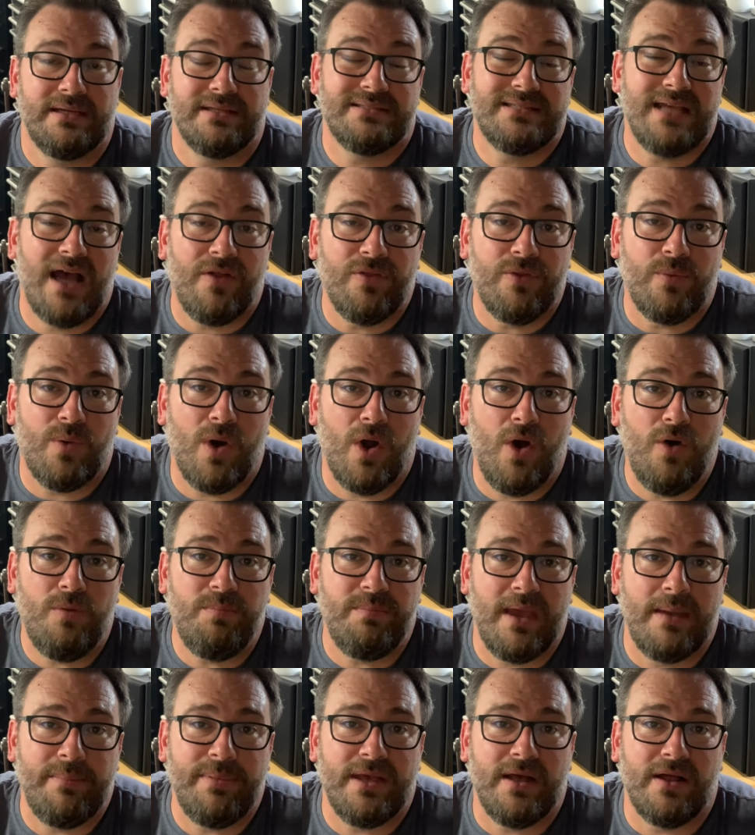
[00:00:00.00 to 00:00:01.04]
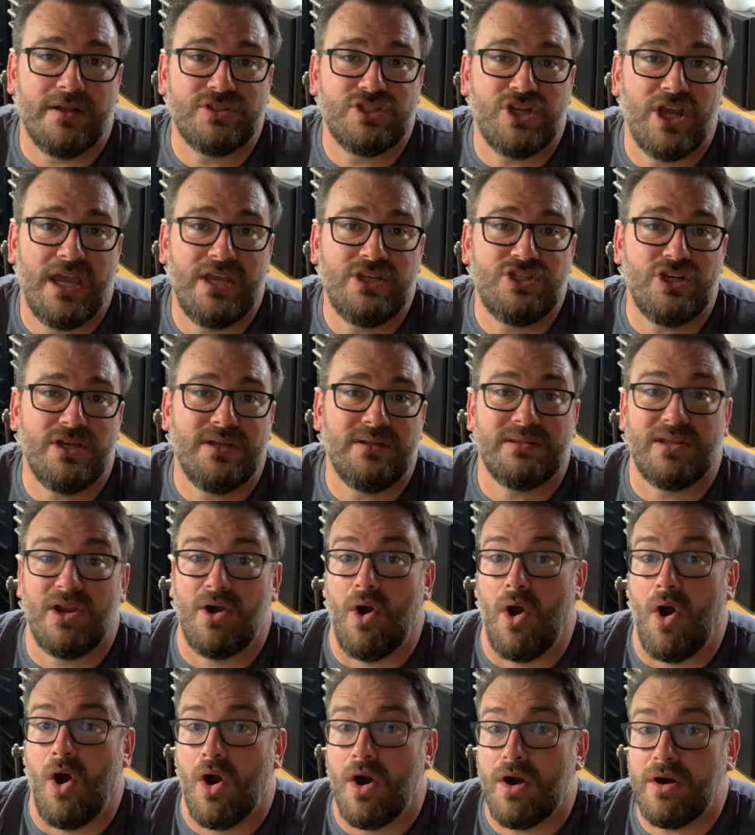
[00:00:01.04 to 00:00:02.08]
Down the road, maybe I'll change it.
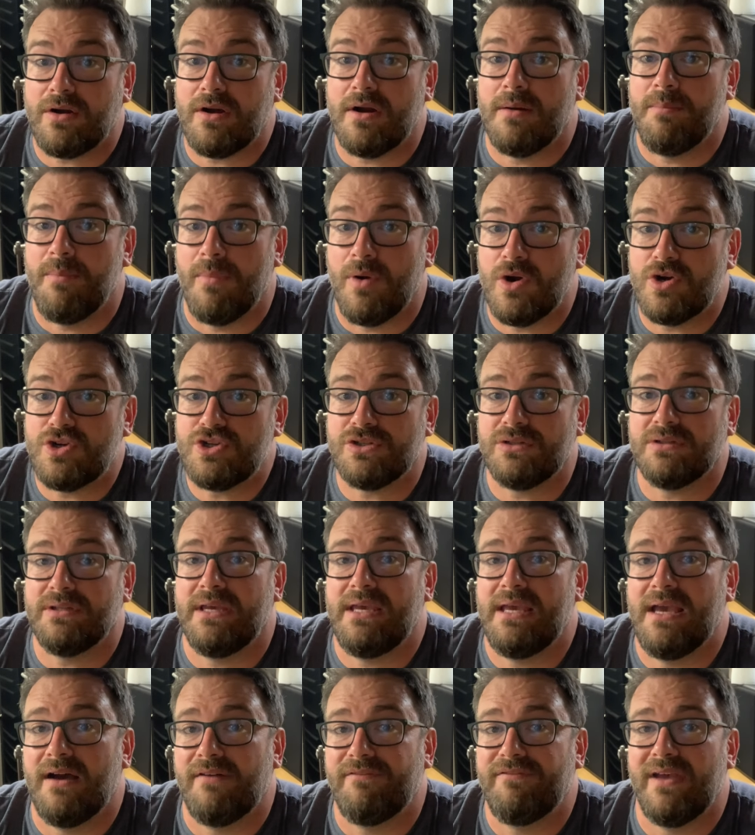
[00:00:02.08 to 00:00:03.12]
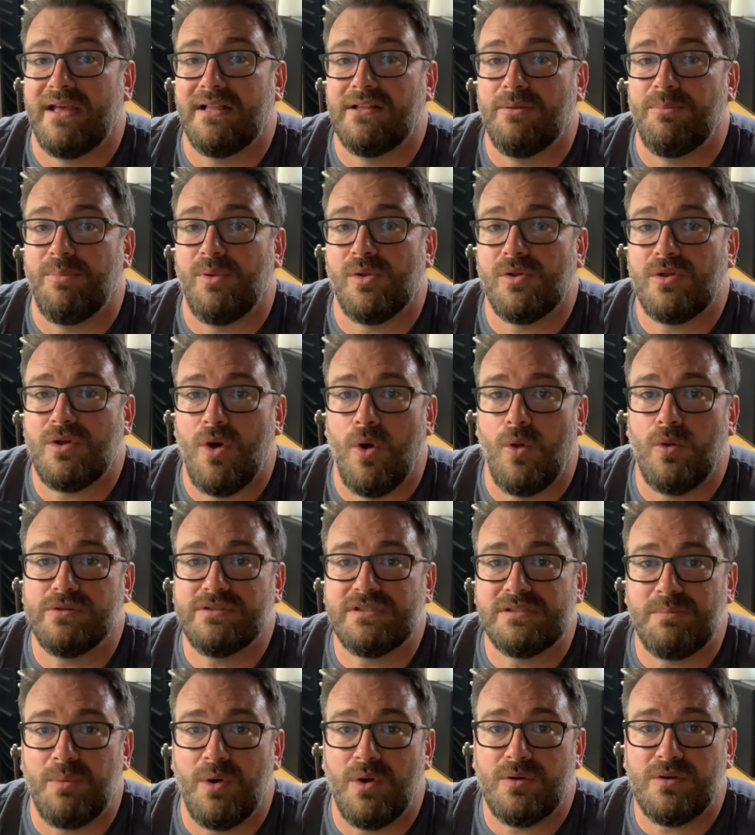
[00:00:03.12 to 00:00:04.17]
There are commercially available cold
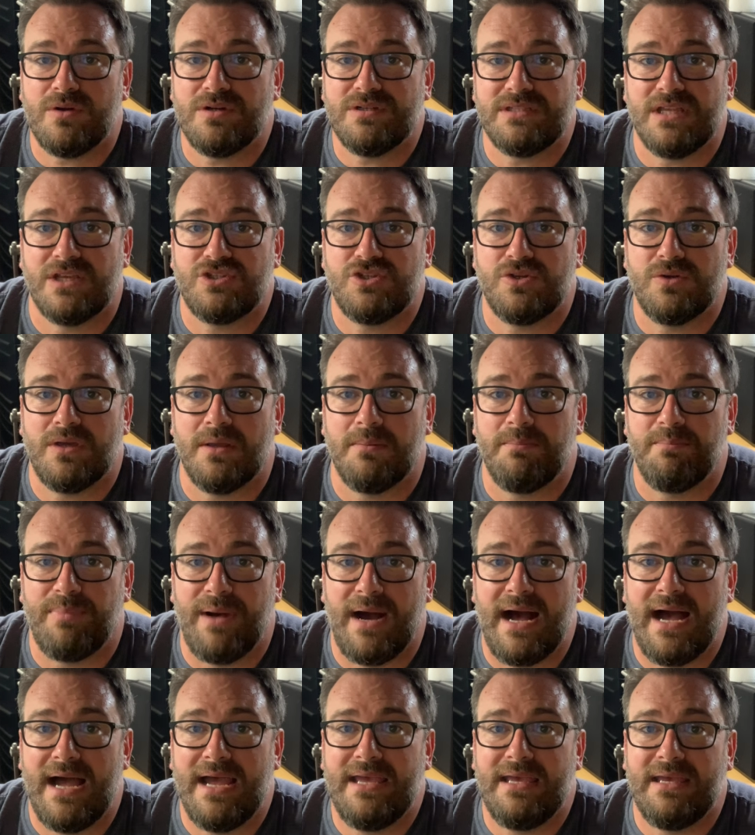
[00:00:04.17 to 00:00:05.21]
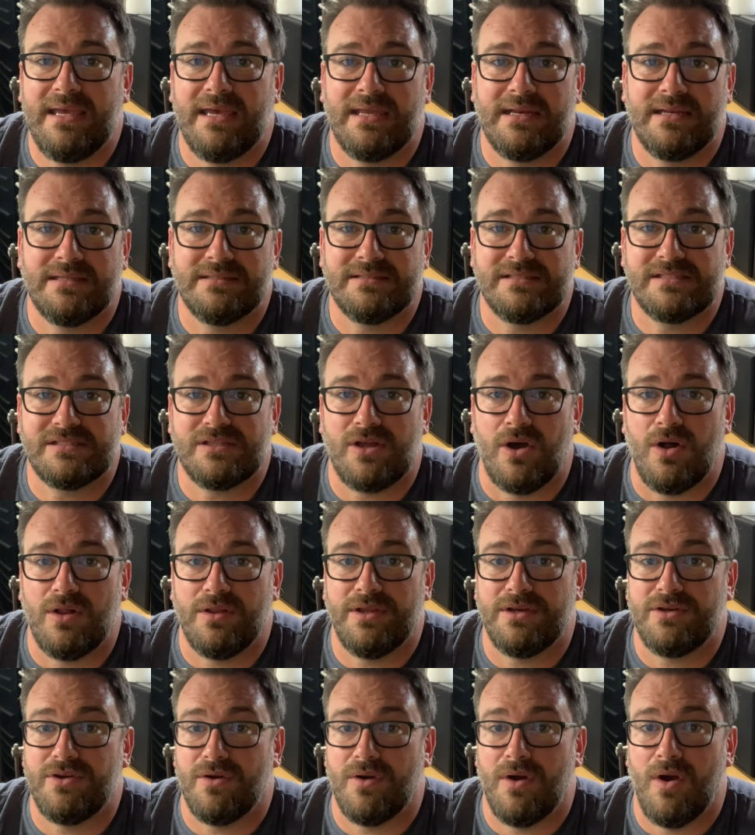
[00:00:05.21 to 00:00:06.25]
smokers that you can buy and
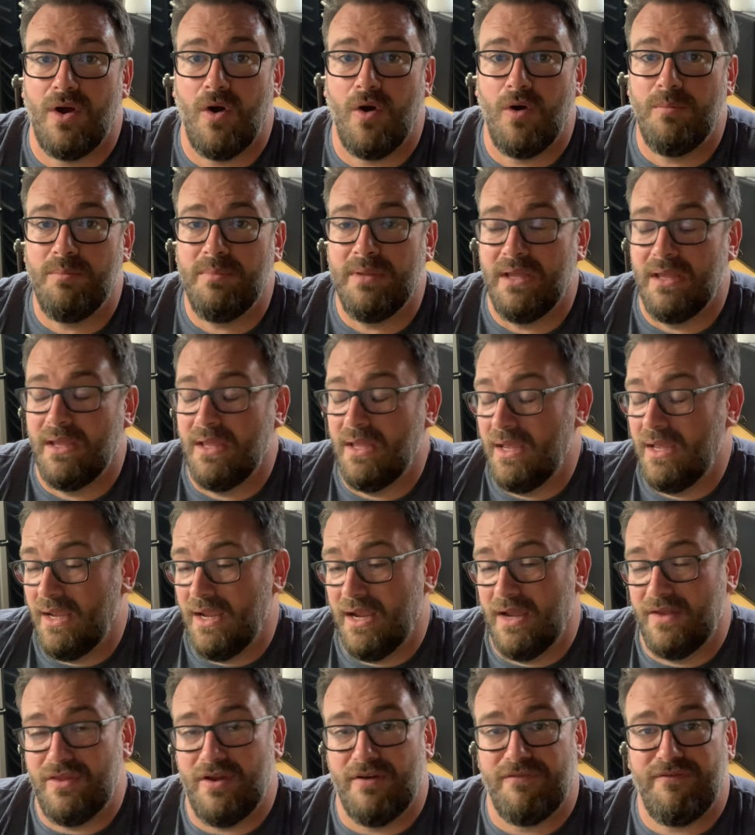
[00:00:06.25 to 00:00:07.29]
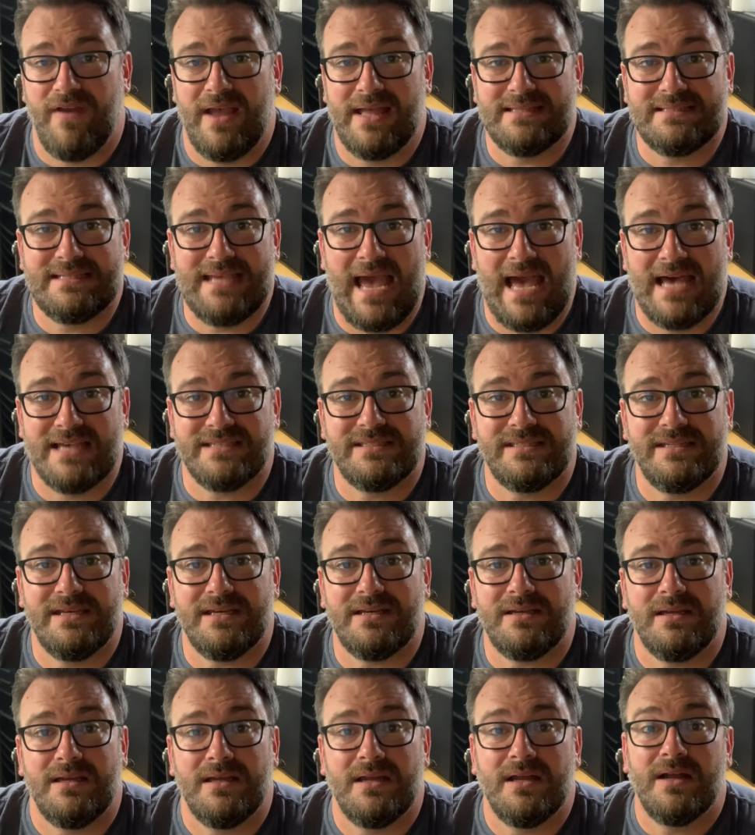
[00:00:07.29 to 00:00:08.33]
install in your home, and they're fantastic.